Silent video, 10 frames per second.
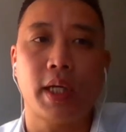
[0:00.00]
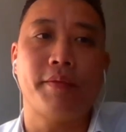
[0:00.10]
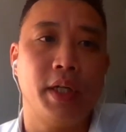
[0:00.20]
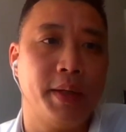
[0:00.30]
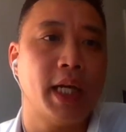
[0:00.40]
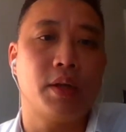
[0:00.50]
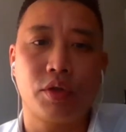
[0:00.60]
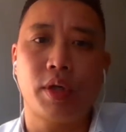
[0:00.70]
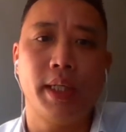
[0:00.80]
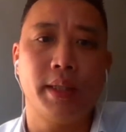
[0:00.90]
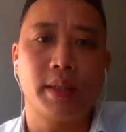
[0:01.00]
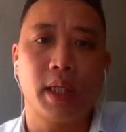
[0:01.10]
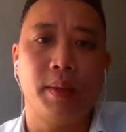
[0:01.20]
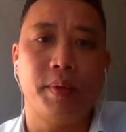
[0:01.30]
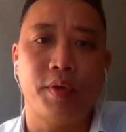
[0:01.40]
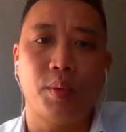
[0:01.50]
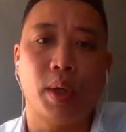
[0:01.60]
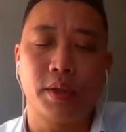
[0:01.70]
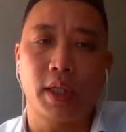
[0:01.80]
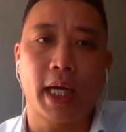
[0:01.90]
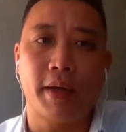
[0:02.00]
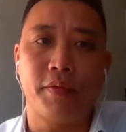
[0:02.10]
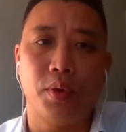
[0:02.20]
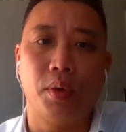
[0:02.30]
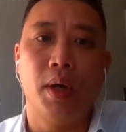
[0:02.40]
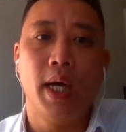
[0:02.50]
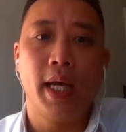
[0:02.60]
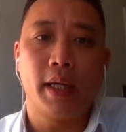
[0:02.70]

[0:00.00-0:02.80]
to have an in-house training scheme if you want to have your